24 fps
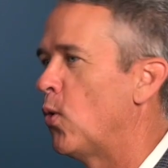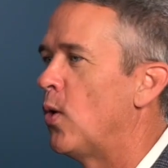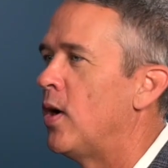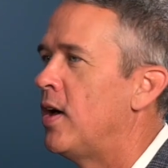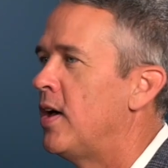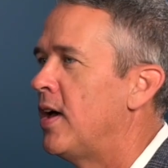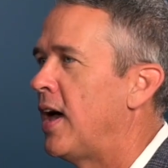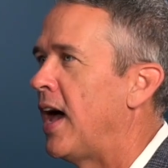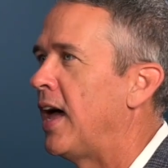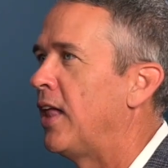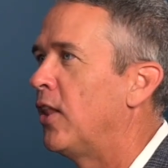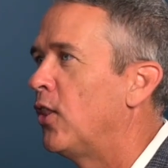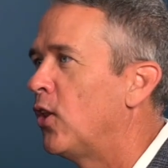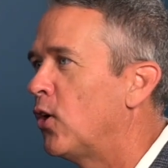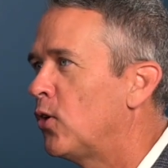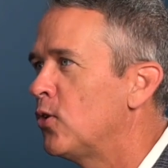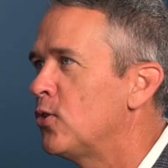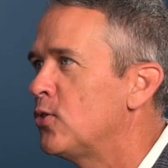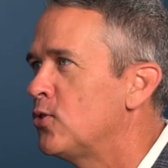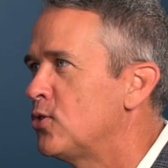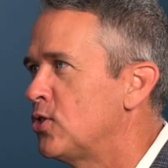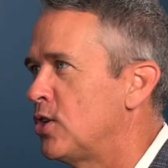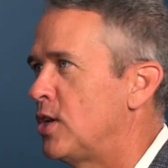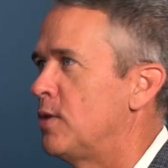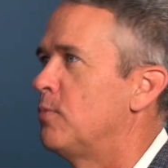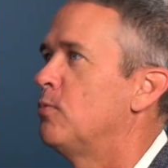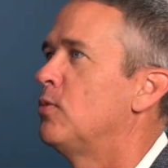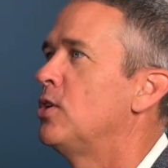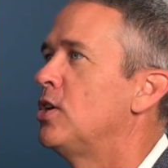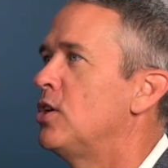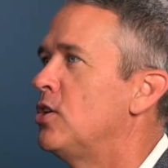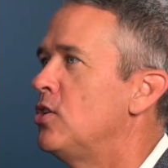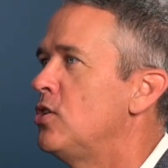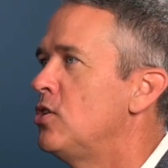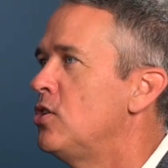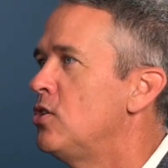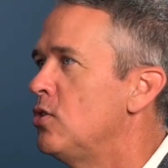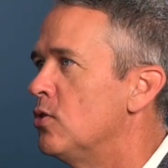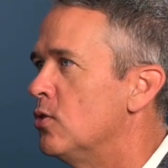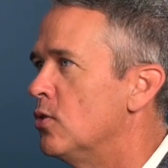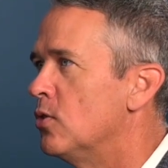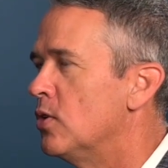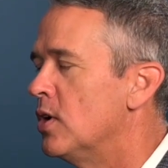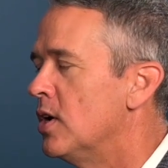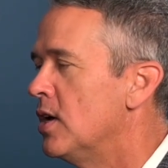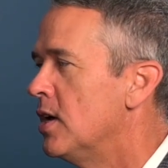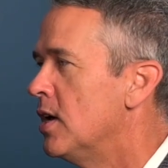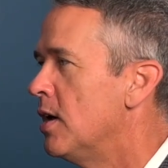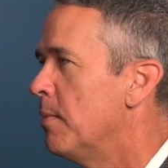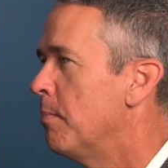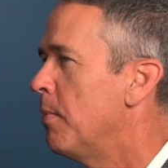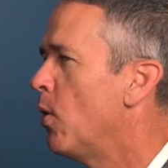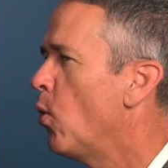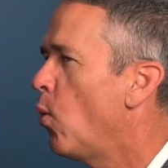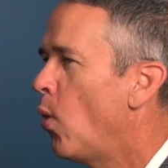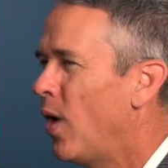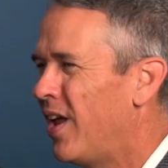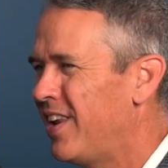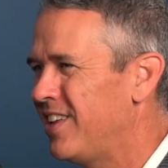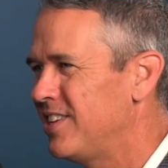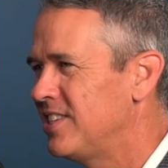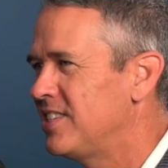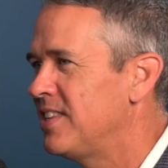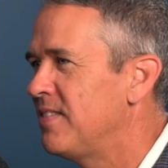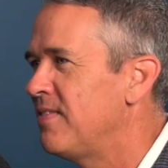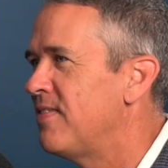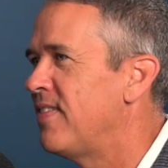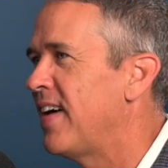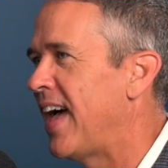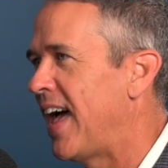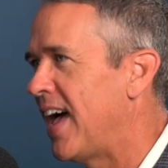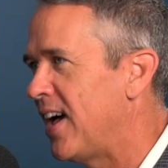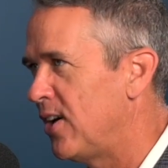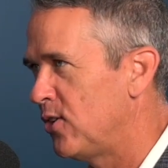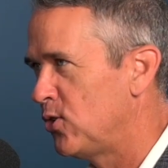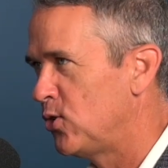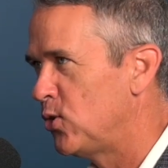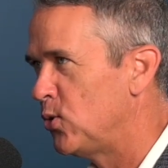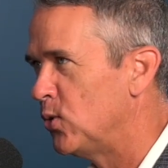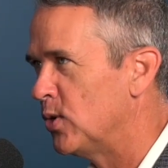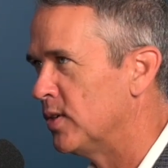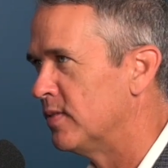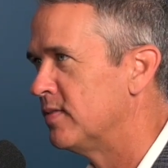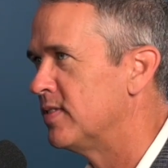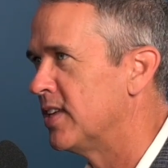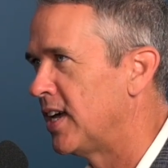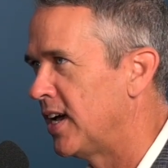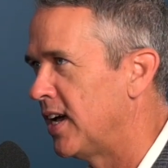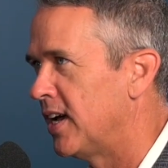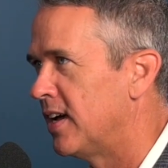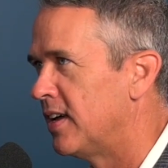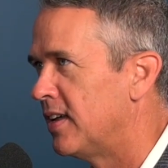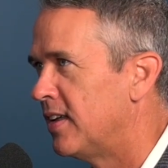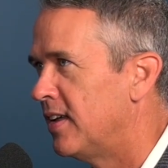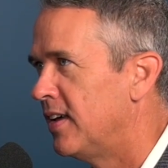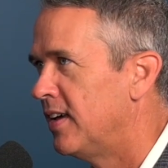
I learned something new. Mm-hmm. But what is the value of that?